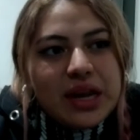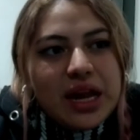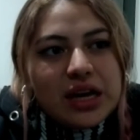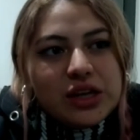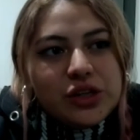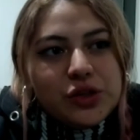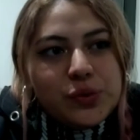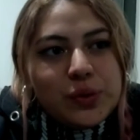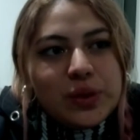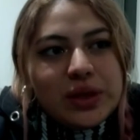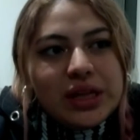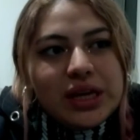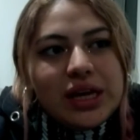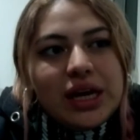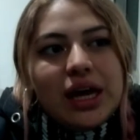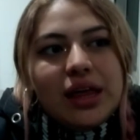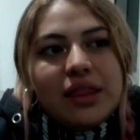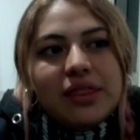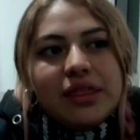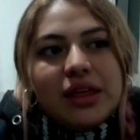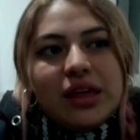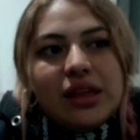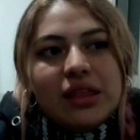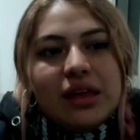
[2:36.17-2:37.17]
actually, I
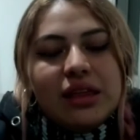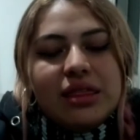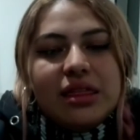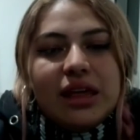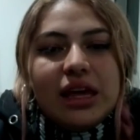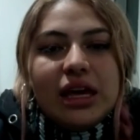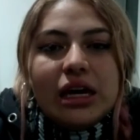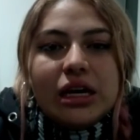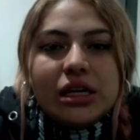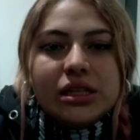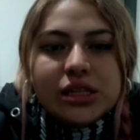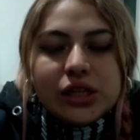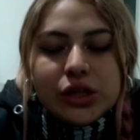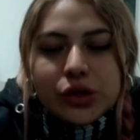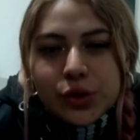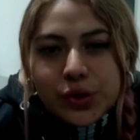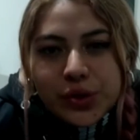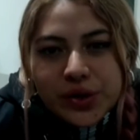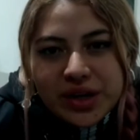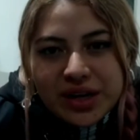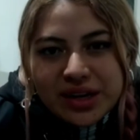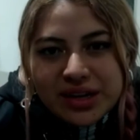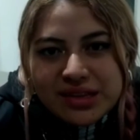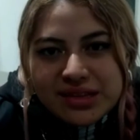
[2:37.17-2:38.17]
think that they
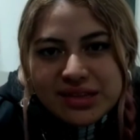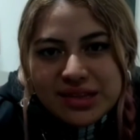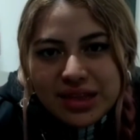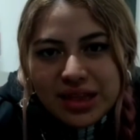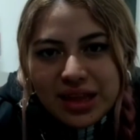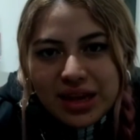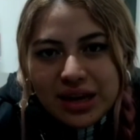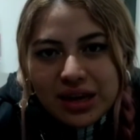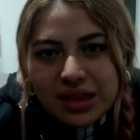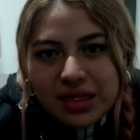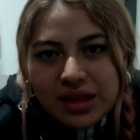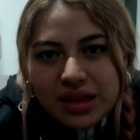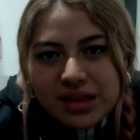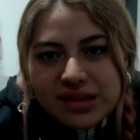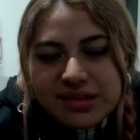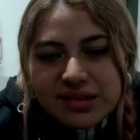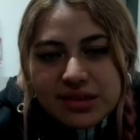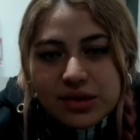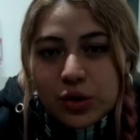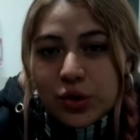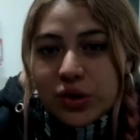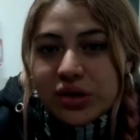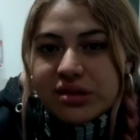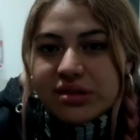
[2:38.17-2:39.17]
categorize like the
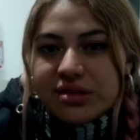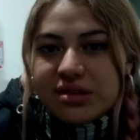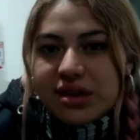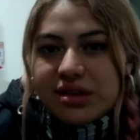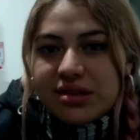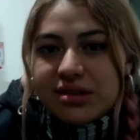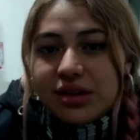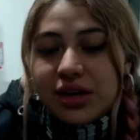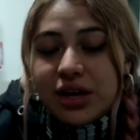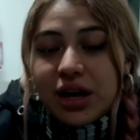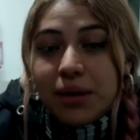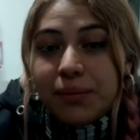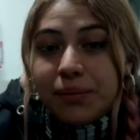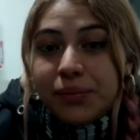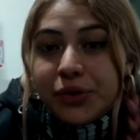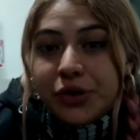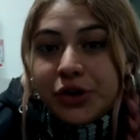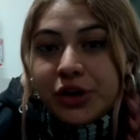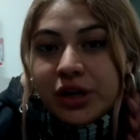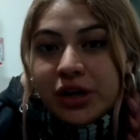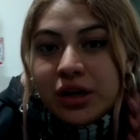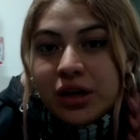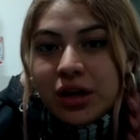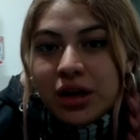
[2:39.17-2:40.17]
students as a
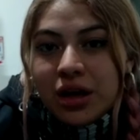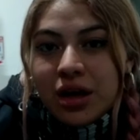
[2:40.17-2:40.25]
number.